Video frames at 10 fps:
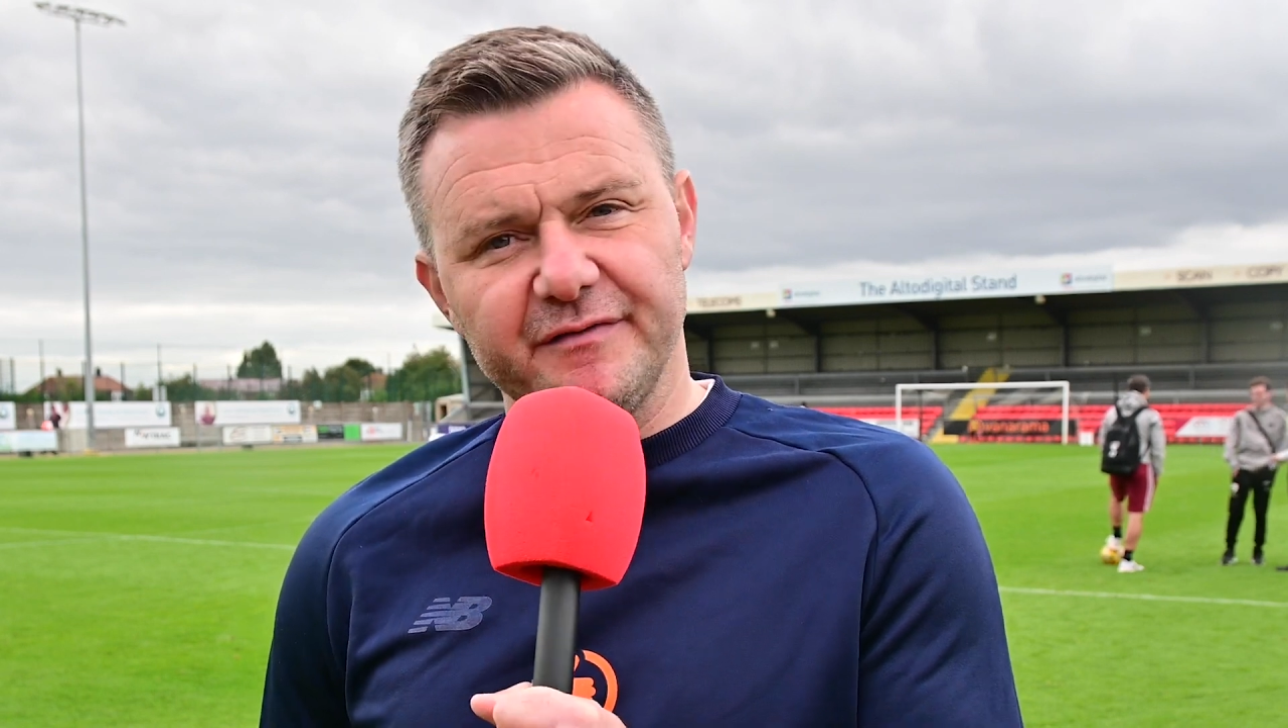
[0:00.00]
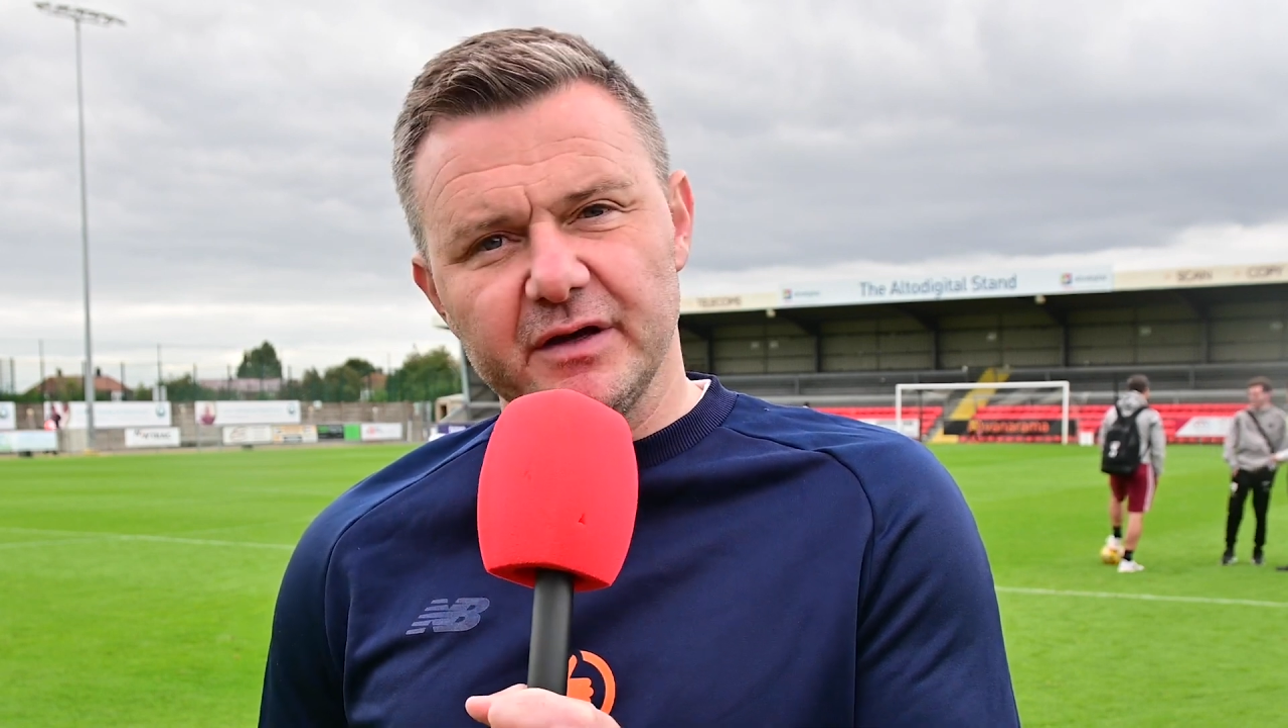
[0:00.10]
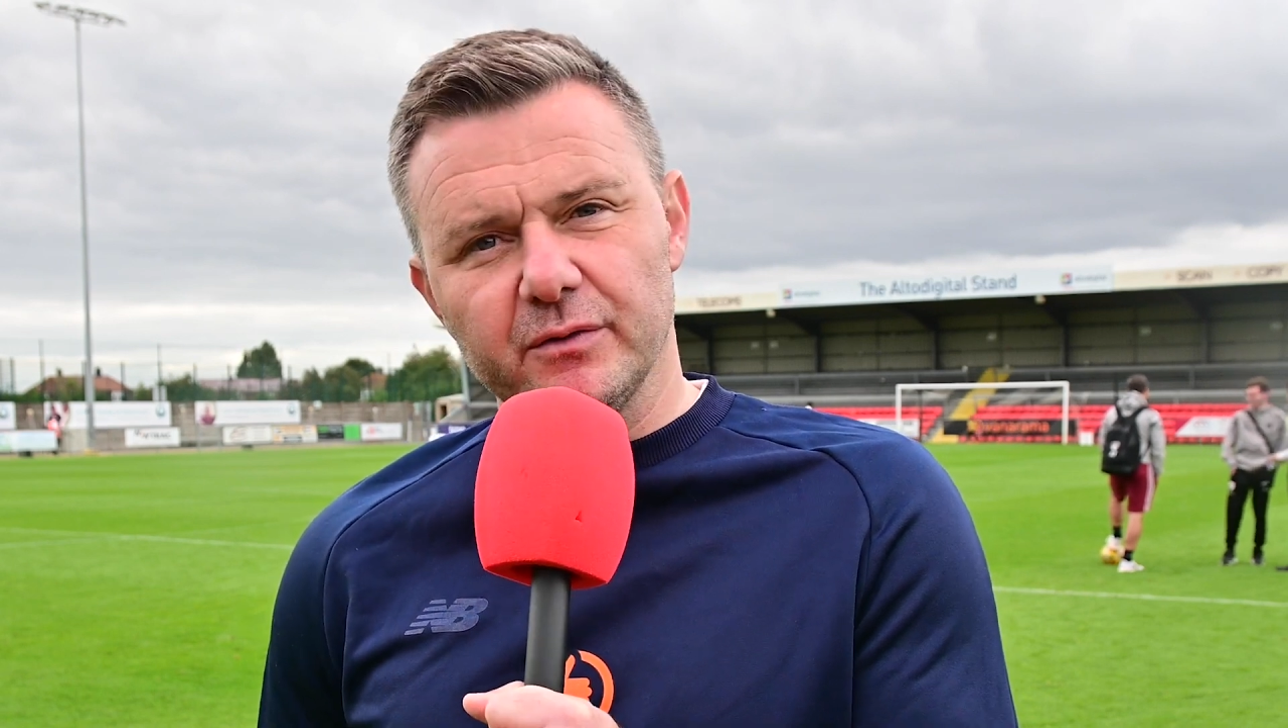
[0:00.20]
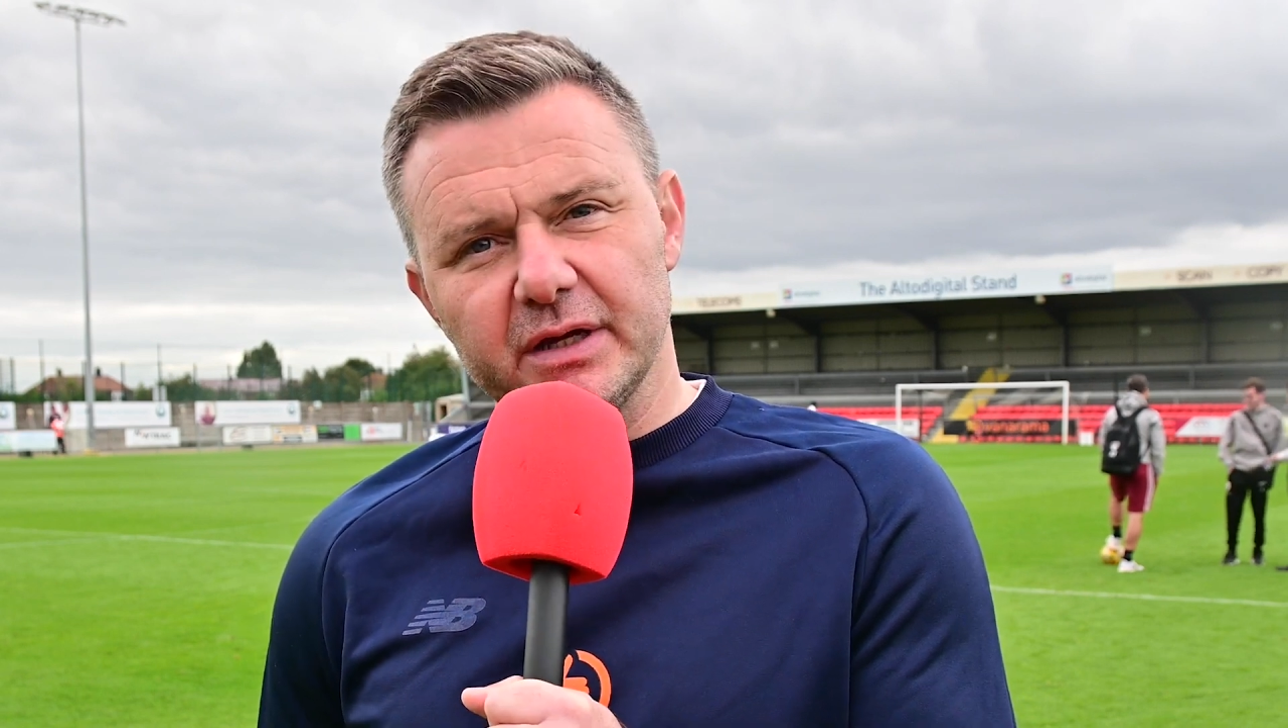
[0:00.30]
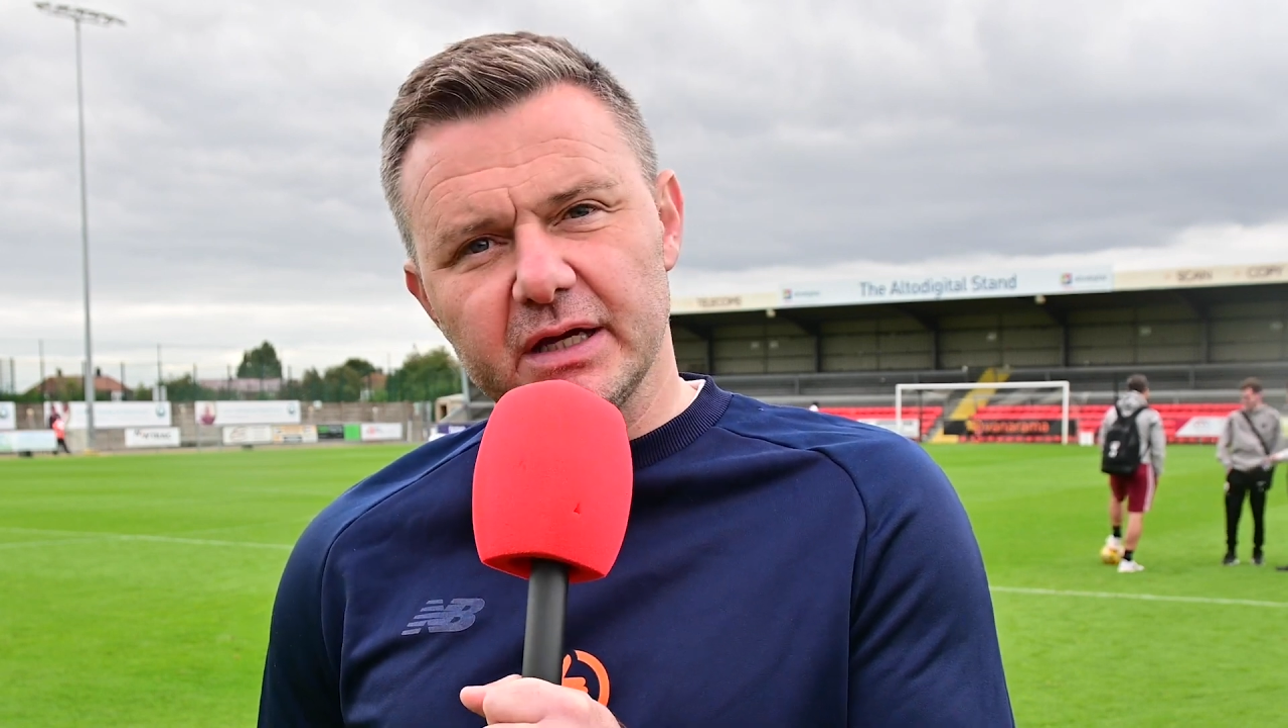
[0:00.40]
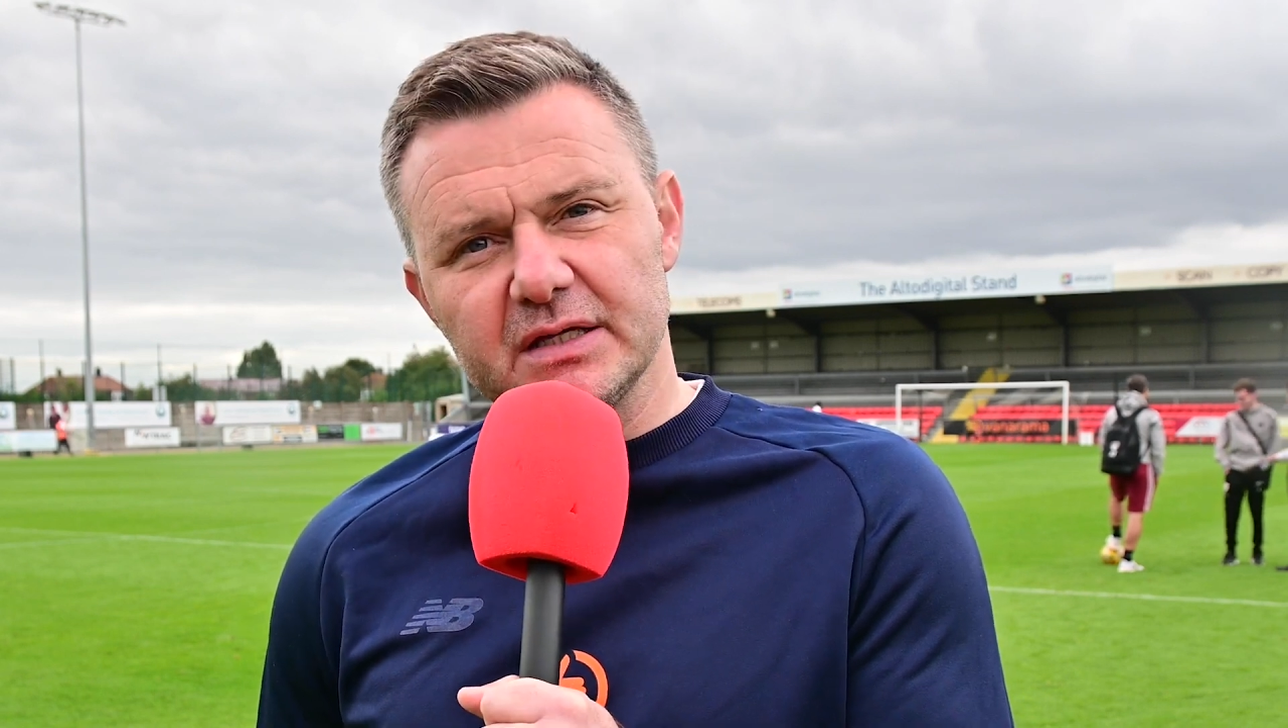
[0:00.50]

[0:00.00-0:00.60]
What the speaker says: finger on it at